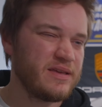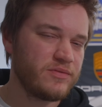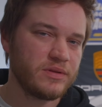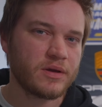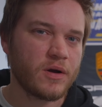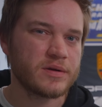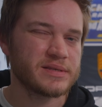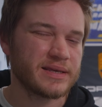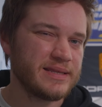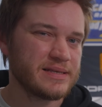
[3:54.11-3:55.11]
Even the cars
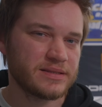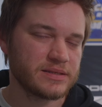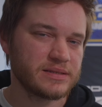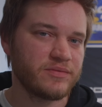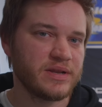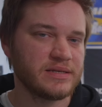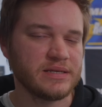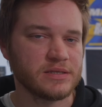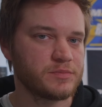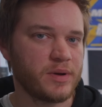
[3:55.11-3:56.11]
like this, the
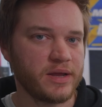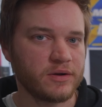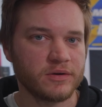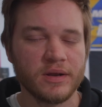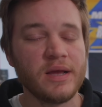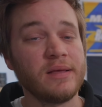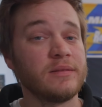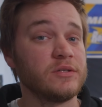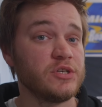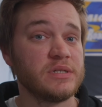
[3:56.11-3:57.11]
718 Spyder,
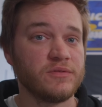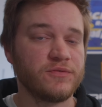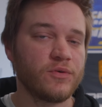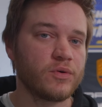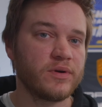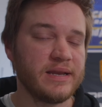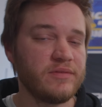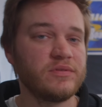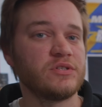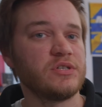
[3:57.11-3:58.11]
the GT4, and
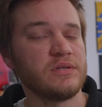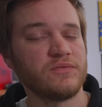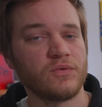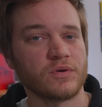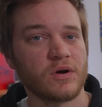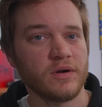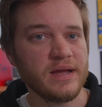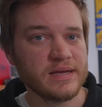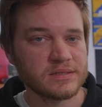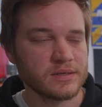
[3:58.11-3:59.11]
even the GT4
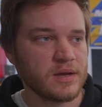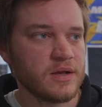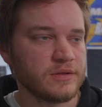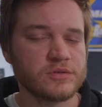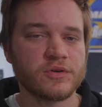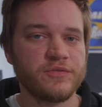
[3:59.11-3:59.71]
RS, those are